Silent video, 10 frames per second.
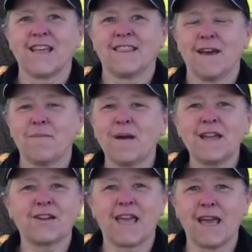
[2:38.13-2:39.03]
that
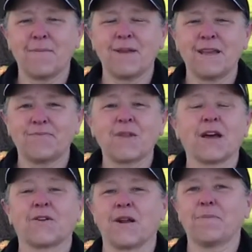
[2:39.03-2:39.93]
make Canby
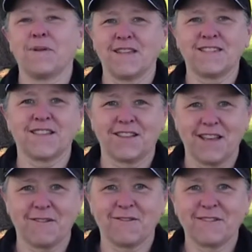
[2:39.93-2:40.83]
a great place to
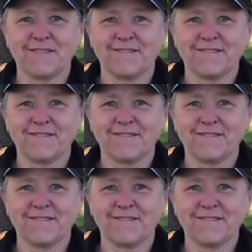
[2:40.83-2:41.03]
live.